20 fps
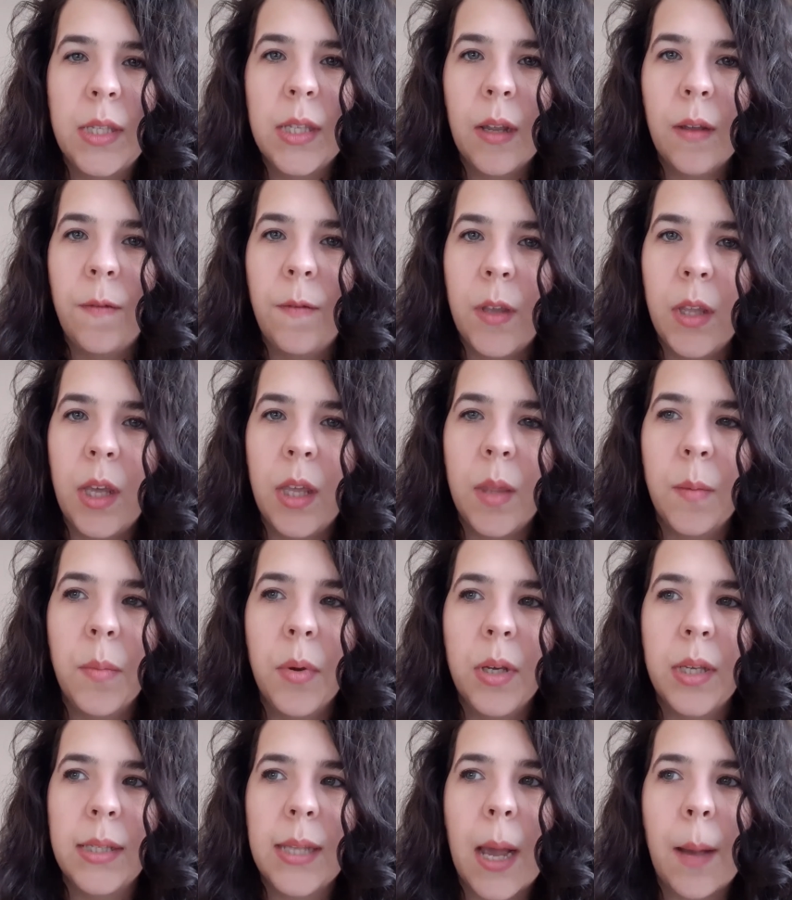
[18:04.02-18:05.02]
that I feel like the
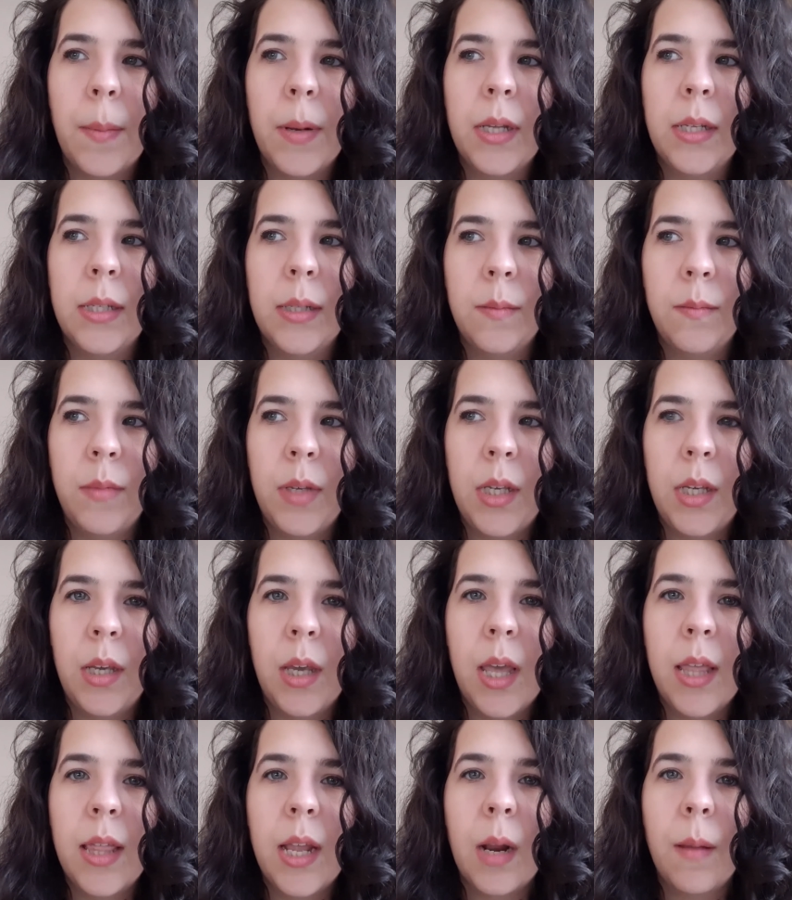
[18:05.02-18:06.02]
book is happening to me
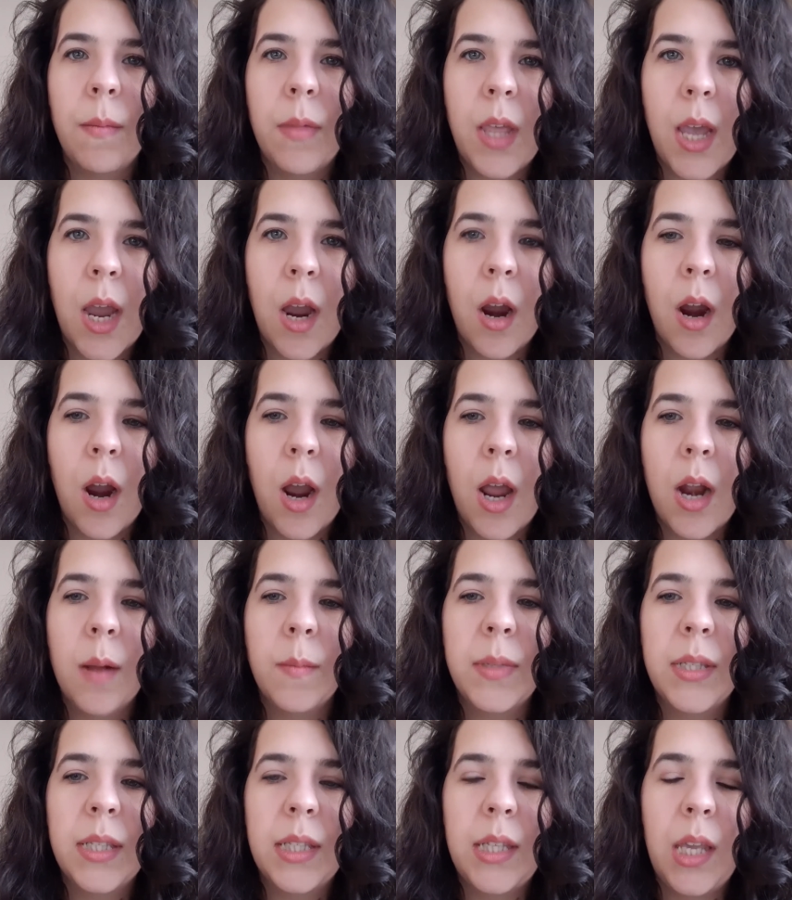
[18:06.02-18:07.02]
and that I'm there and
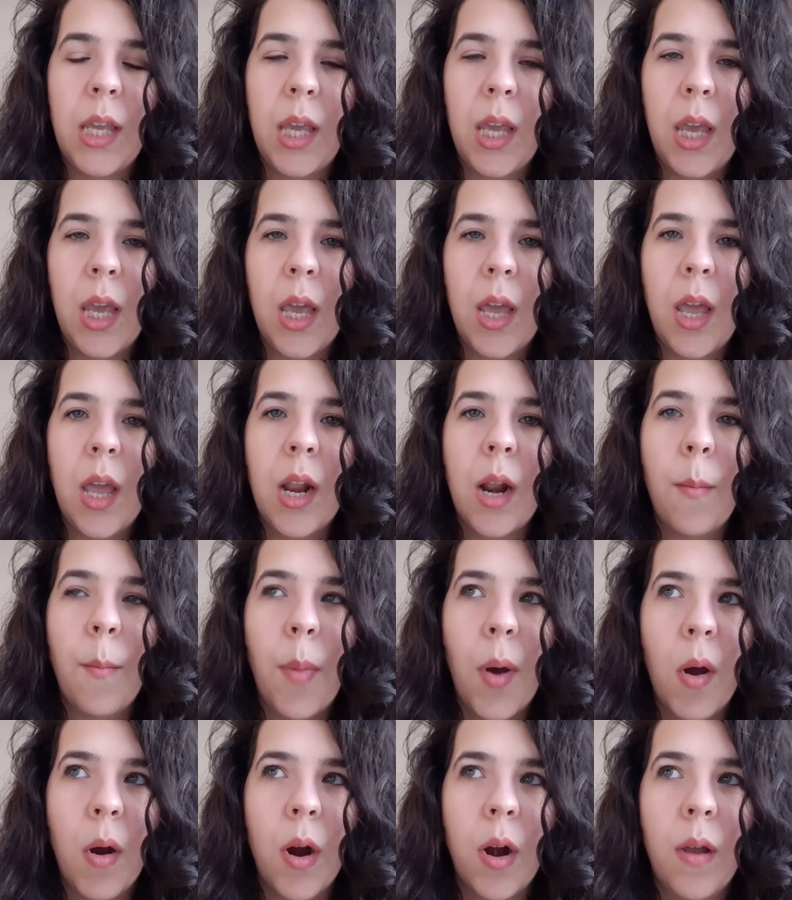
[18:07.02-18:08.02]
I'm seeing it and I'm
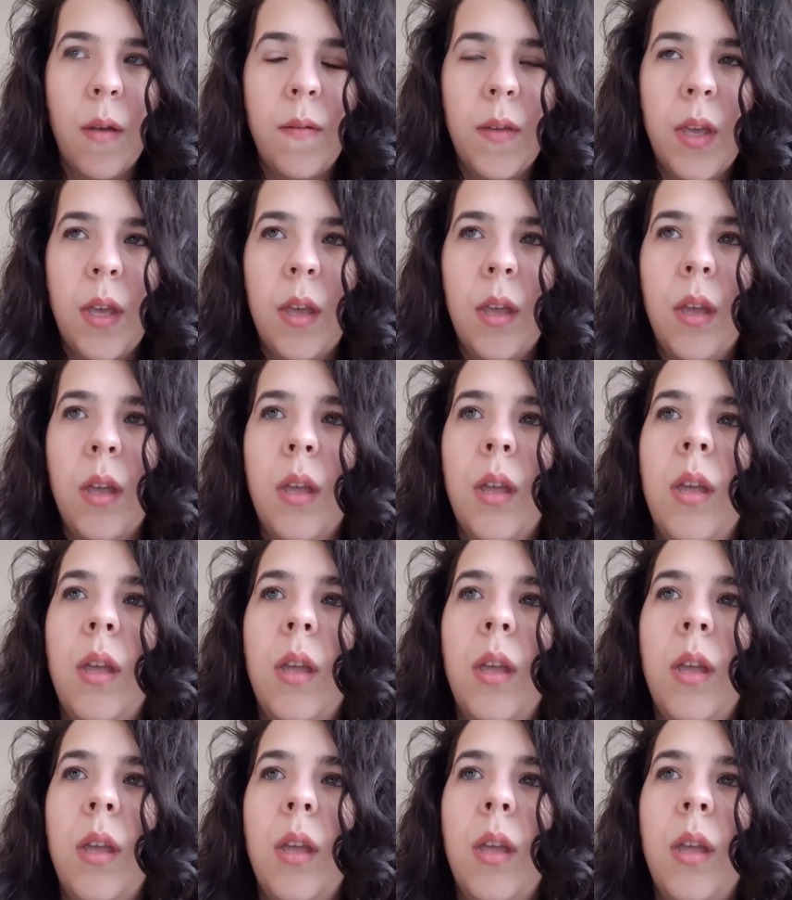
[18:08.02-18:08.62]
part of it.